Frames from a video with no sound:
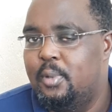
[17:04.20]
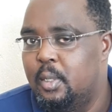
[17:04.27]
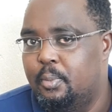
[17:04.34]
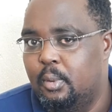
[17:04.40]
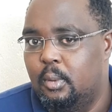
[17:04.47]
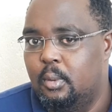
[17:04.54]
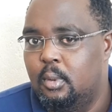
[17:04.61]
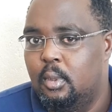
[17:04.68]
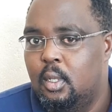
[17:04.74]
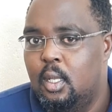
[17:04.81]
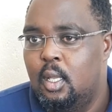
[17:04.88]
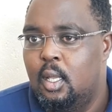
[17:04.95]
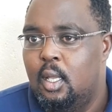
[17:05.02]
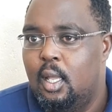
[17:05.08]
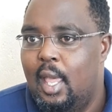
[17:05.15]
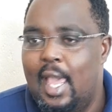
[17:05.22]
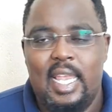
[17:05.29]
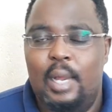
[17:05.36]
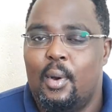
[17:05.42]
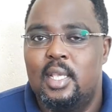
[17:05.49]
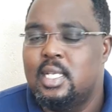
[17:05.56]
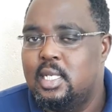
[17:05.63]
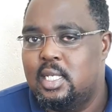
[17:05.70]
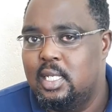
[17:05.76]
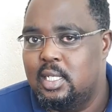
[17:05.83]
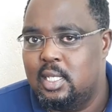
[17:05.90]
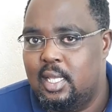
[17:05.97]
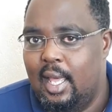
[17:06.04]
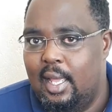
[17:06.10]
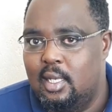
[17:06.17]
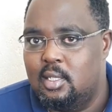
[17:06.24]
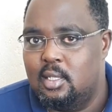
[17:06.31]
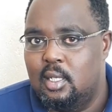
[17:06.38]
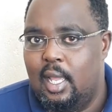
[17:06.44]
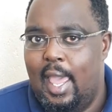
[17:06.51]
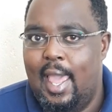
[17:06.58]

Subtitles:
people, and I wasn't that.